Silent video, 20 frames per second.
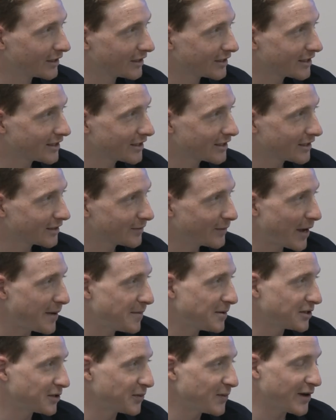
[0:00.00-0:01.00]
It's,
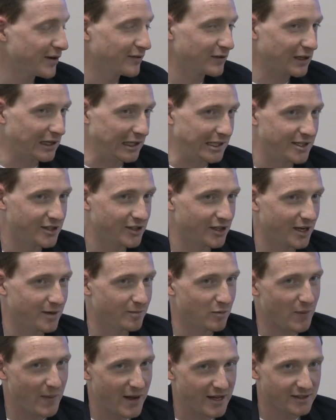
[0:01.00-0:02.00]
maybe it's a bit of a cliche,
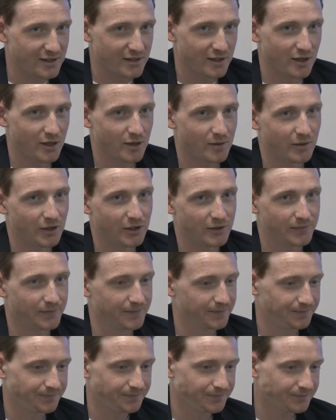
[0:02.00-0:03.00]
momentum, and